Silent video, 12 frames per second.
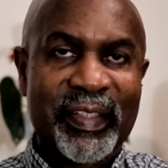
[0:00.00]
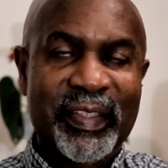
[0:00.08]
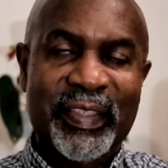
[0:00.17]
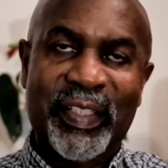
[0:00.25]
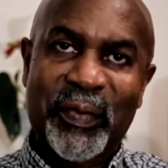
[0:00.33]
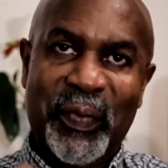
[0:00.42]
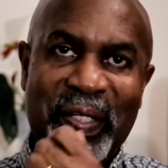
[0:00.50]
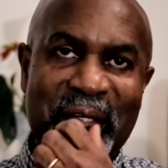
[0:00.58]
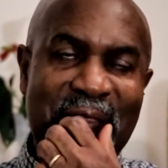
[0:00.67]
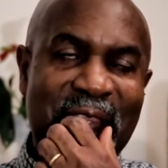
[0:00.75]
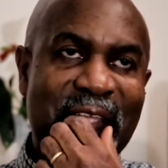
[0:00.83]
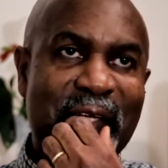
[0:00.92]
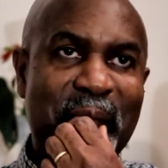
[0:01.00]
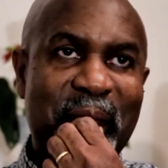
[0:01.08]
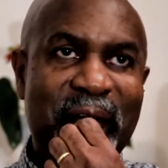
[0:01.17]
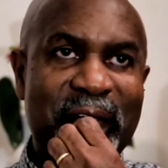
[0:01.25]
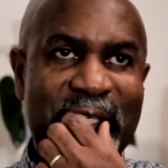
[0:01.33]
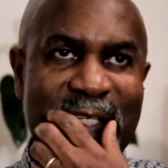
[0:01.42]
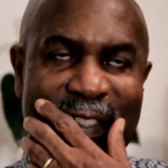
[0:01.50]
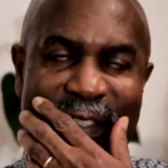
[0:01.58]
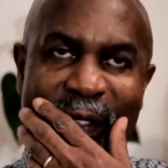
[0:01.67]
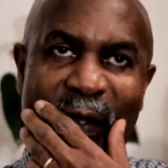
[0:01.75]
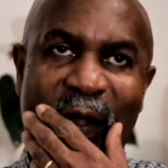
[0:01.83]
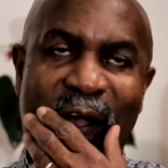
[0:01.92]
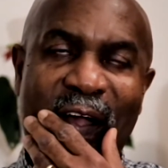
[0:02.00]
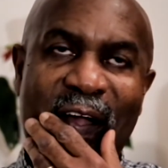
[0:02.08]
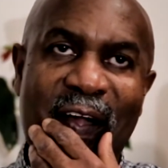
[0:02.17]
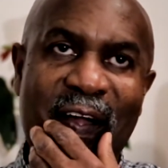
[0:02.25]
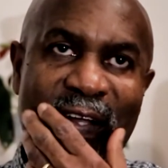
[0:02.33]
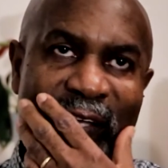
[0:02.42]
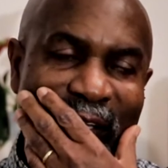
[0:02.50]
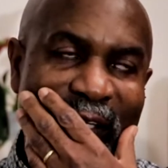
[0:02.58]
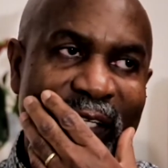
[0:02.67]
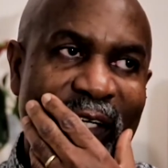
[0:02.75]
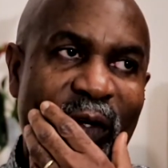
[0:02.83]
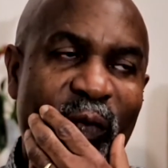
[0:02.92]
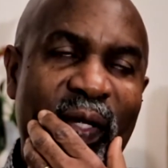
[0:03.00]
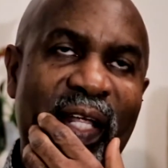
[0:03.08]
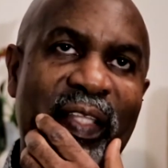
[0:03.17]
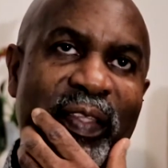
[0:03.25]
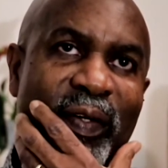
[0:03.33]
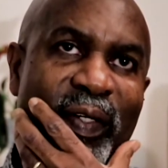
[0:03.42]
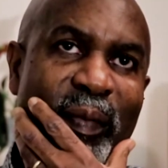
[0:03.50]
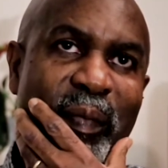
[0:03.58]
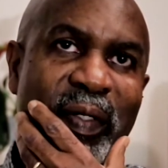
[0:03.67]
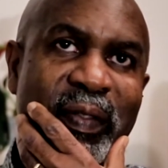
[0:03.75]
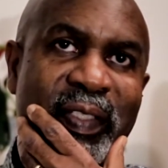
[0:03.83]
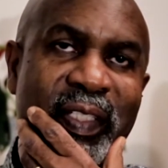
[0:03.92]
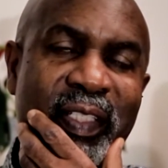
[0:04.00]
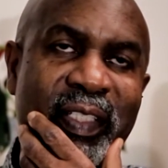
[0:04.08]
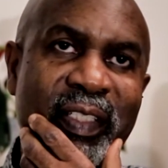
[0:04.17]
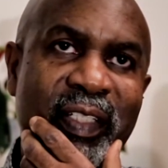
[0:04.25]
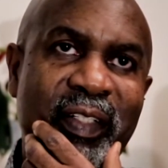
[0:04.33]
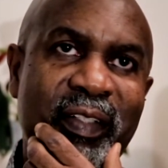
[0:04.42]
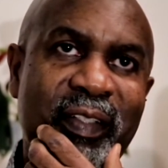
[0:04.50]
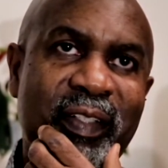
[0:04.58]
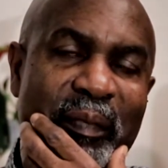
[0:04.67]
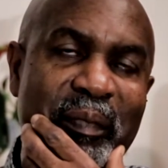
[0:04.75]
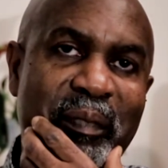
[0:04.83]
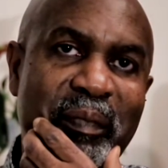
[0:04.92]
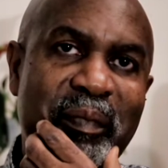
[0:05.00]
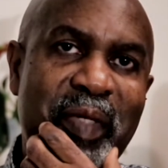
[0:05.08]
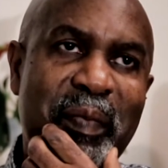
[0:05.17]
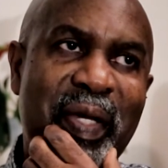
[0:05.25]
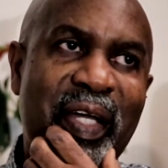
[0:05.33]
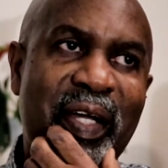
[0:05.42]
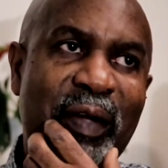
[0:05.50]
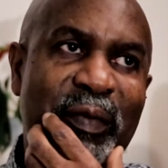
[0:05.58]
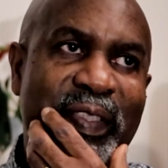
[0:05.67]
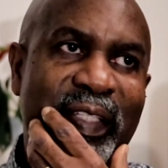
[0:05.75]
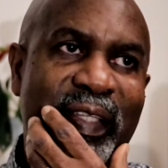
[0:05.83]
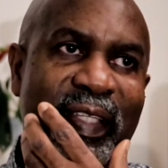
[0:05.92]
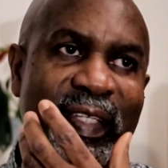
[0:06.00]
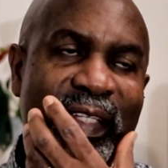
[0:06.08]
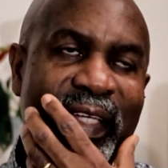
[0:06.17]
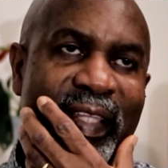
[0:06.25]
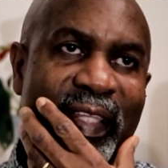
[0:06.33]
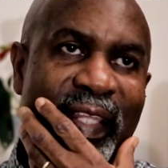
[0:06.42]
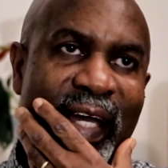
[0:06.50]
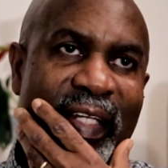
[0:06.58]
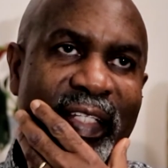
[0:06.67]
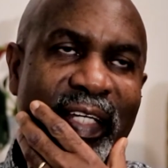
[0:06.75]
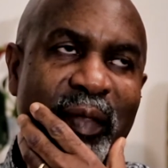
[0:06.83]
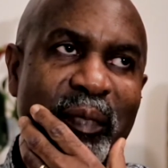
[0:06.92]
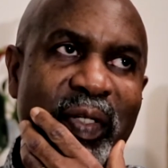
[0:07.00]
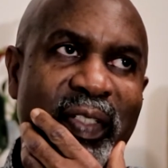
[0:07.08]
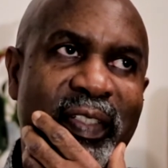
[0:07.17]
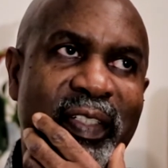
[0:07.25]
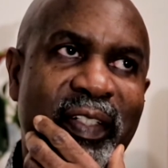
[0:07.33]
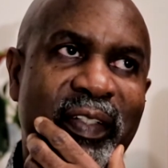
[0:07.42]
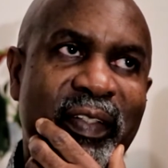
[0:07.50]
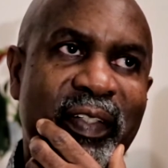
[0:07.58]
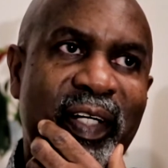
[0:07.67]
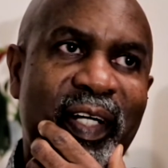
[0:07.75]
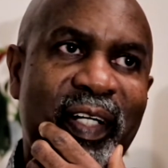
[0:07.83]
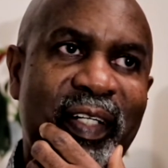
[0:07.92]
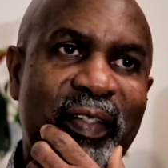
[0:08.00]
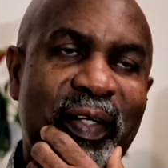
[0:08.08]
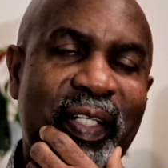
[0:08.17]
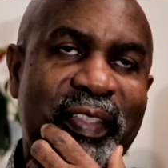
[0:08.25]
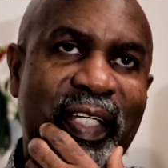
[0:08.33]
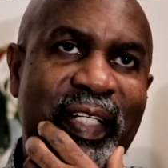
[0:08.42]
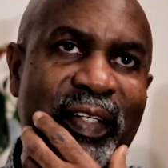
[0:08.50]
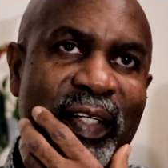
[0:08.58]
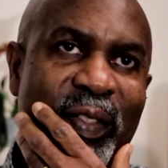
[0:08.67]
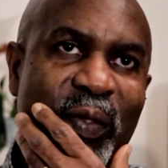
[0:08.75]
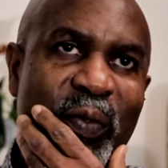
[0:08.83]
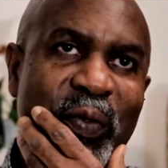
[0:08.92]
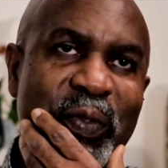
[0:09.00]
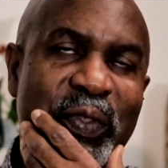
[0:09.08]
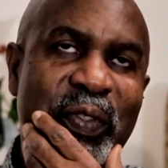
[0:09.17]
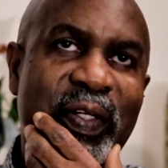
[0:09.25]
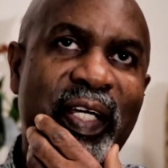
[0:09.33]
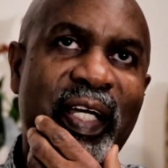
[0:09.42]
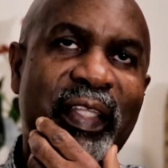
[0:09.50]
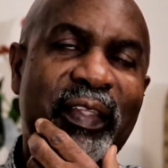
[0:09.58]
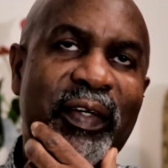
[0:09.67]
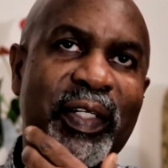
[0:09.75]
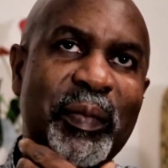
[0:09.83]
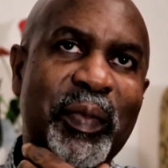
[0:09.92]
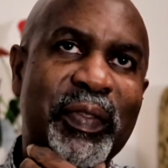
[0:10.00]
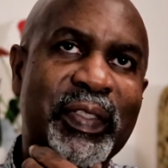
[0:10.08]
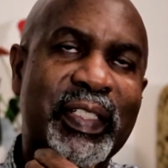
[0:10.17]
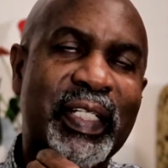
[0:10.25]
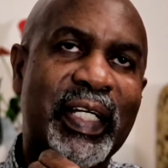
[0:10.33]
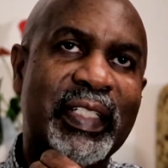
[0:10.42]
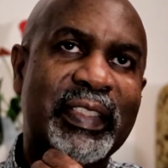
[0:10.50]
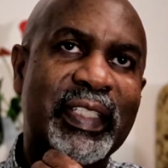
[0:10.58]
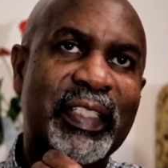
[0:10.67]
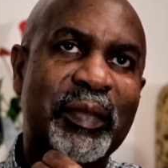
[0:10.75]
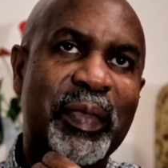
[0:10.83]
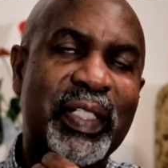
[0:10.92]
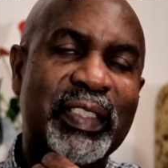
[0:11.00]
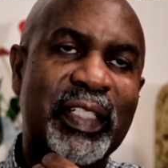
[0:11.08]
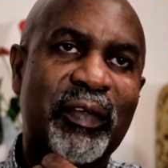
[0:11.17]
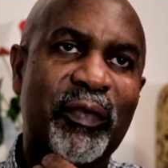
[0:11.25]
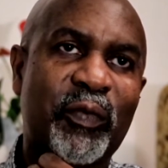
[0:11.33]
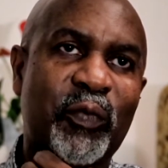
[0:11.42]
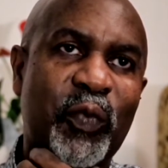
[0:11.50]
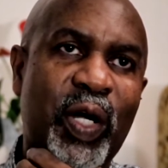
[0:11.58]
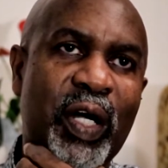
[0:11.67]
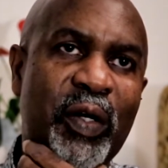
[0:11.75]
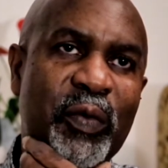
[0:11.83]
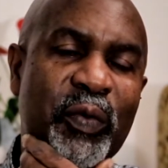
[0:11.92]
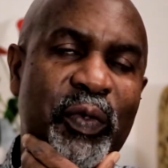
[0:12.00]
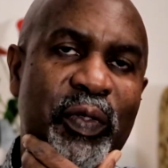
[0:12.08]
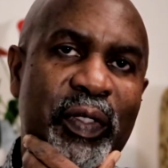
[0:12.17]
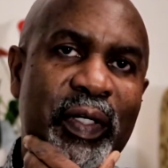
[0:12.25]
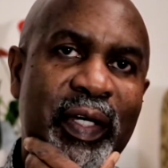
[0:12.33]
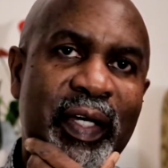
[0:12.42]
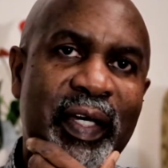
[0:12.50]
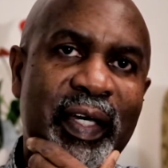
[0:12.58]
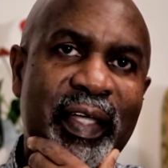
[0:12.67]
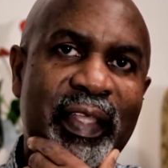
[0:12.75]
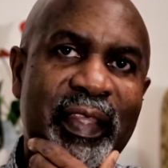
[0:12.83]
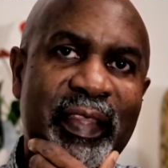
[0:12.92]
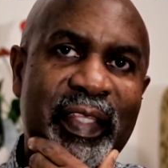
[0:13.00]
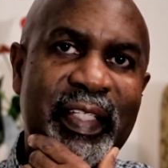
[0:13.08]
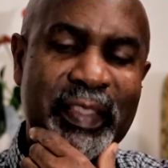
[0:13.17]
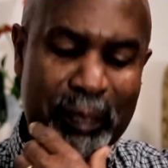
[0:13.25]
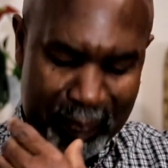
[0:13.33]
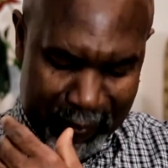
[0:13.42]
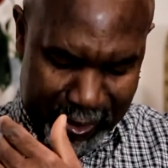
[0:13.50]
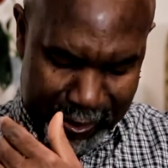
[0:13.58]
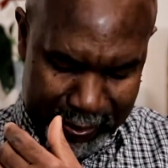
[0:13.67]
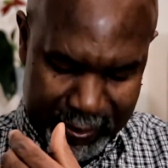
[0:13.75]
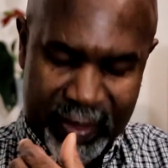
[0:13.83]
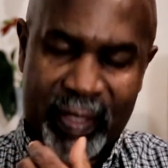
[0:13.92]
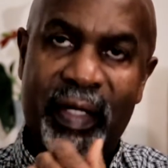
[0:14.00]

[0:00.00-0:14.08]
So when you think about it, you know, when I thought about it, you know, maybe I wasn't thinking that then, but you know, as I got older and I thought about it, I said to myself, wow, this man,